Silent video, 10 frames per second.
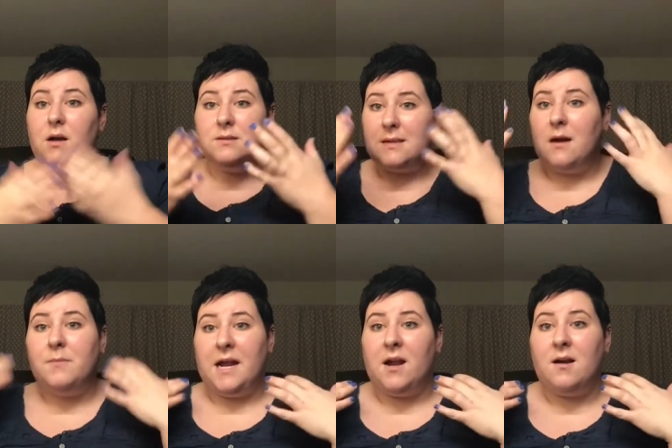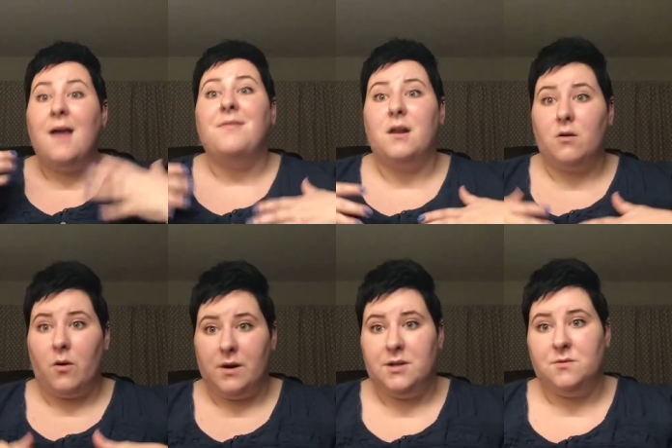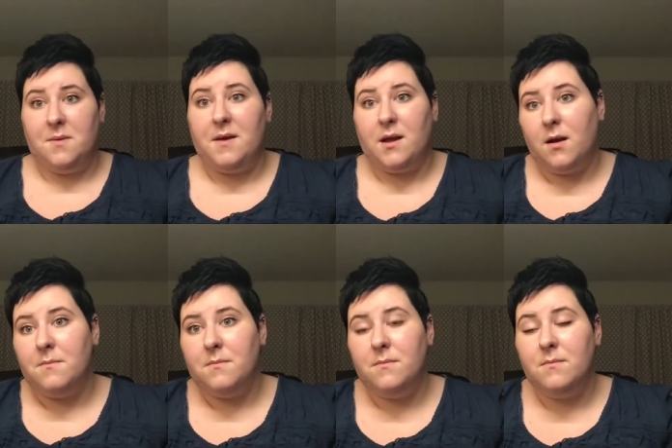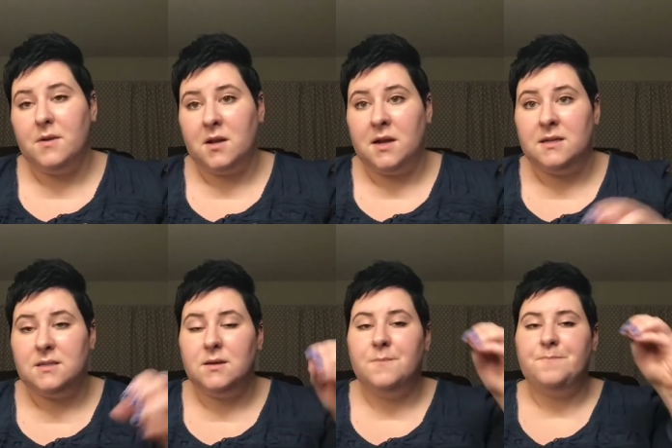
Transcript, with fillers: I'll style my hair and then I'll go in and do my makeup because